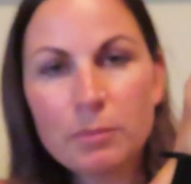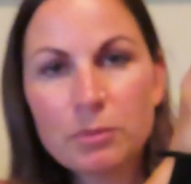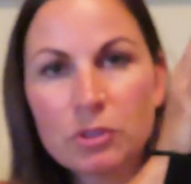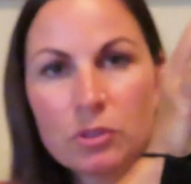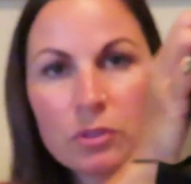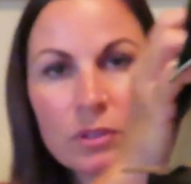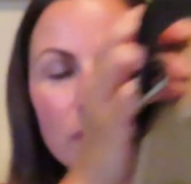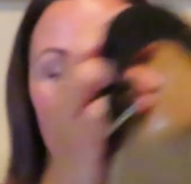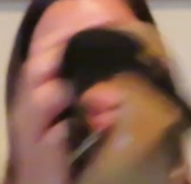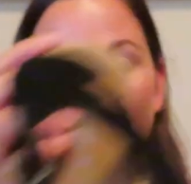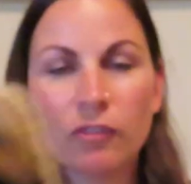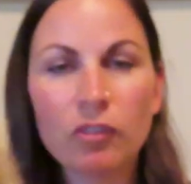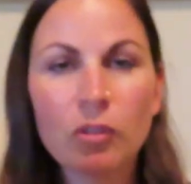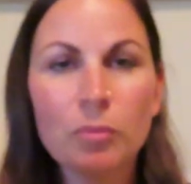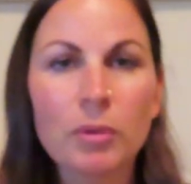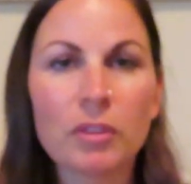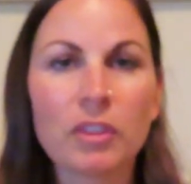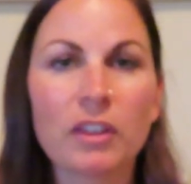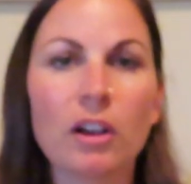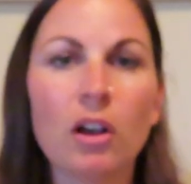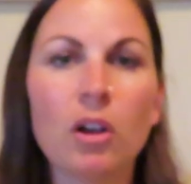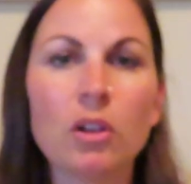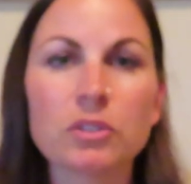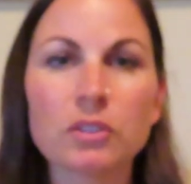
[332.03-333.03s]
absolutely love them,
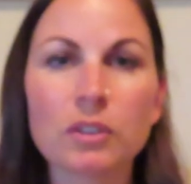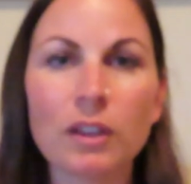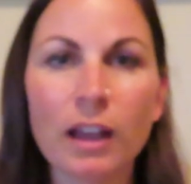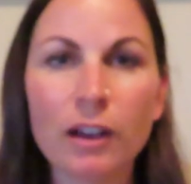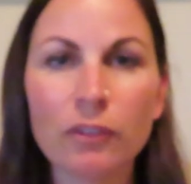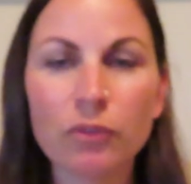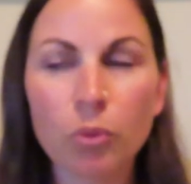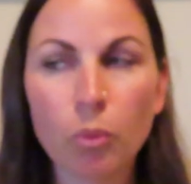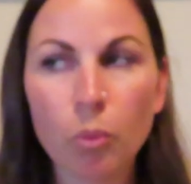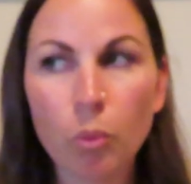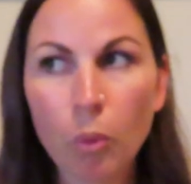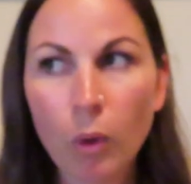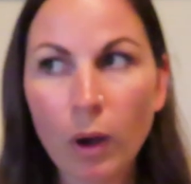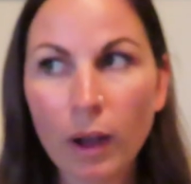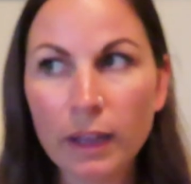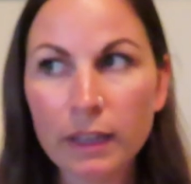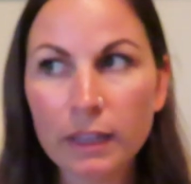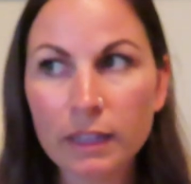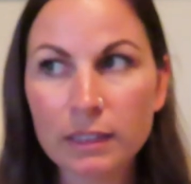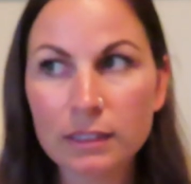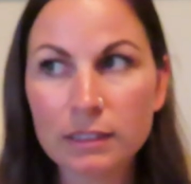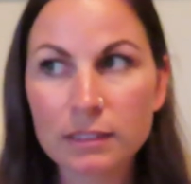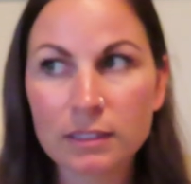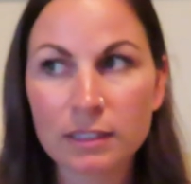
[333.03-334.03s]
but they also have
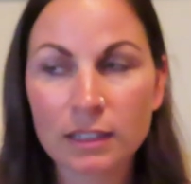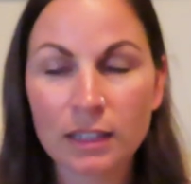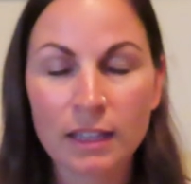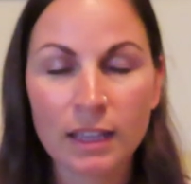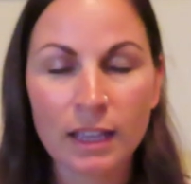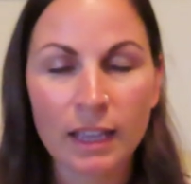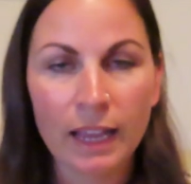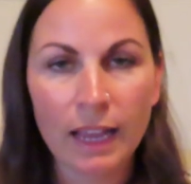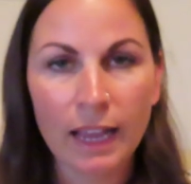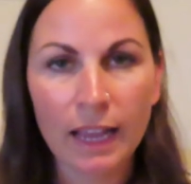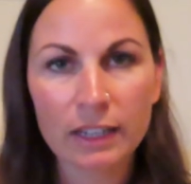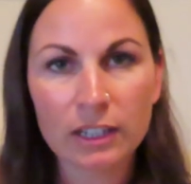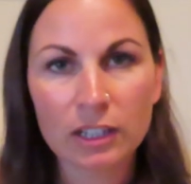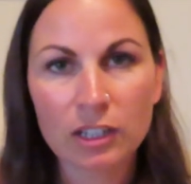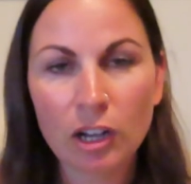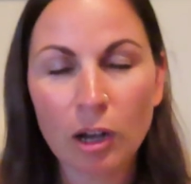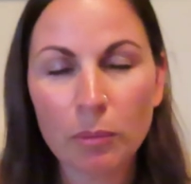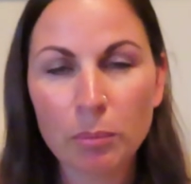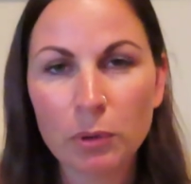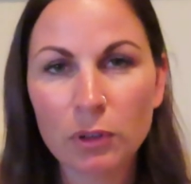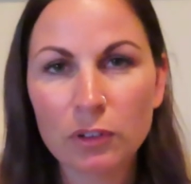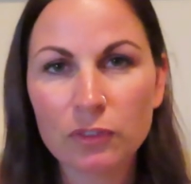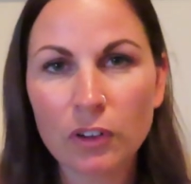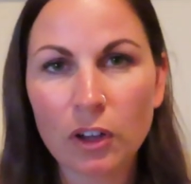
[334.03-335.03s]
white and a
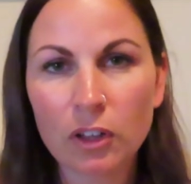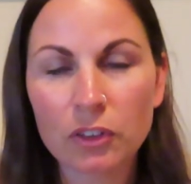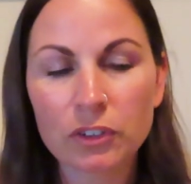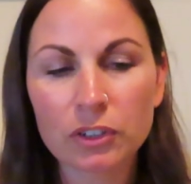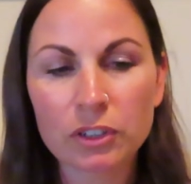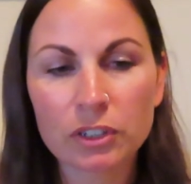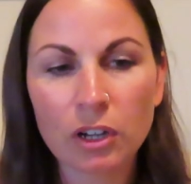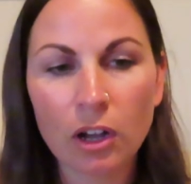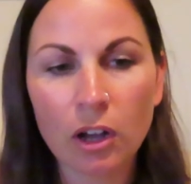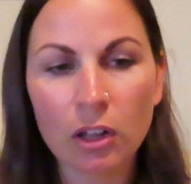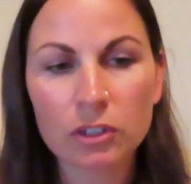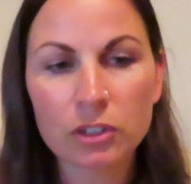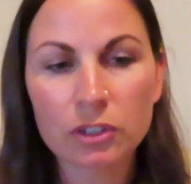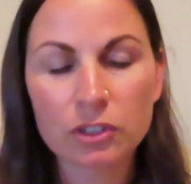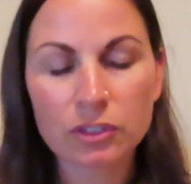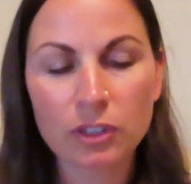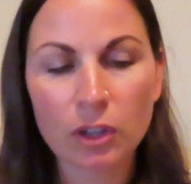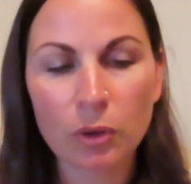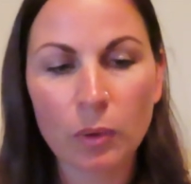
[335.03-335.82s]
couple of other colors.